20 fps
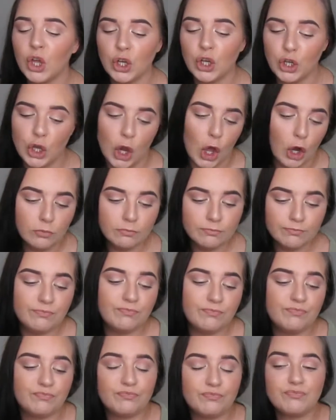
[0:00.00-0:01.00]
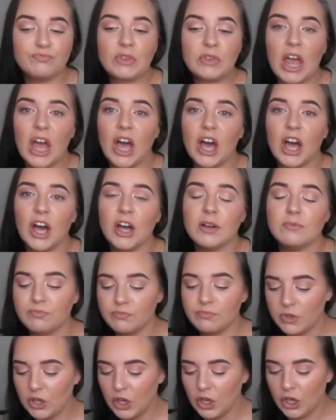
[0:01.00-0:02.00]
No. I
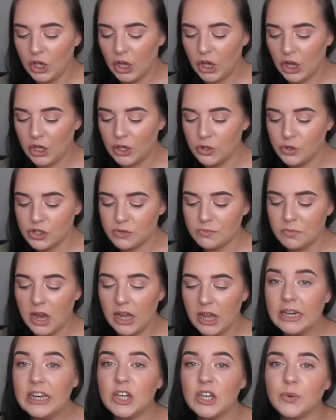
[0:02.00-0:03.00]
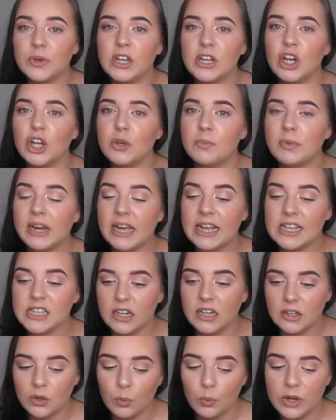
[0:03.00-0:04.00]
used my liquid
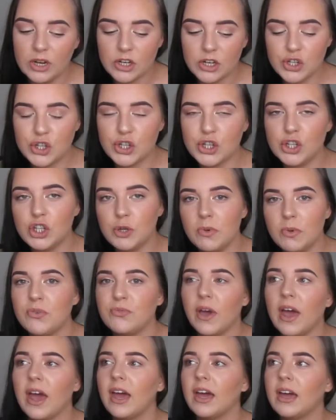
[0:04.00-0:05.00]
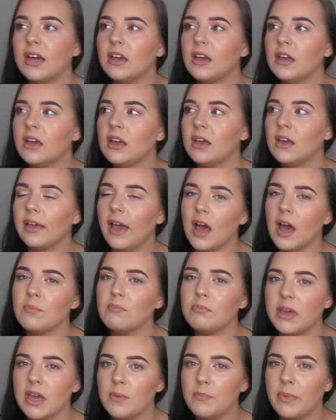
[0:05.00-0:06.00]
illuminator, which to be fair can
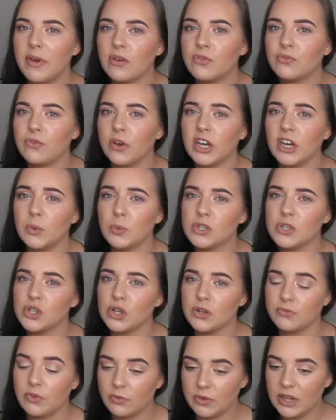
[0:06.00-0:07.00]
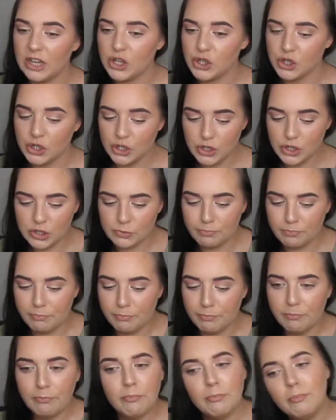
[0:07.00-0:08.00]
be a bit funny with certain foundations,
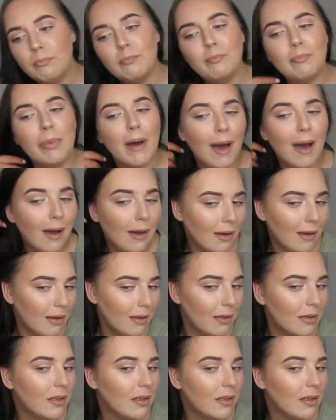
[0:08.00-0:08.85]
but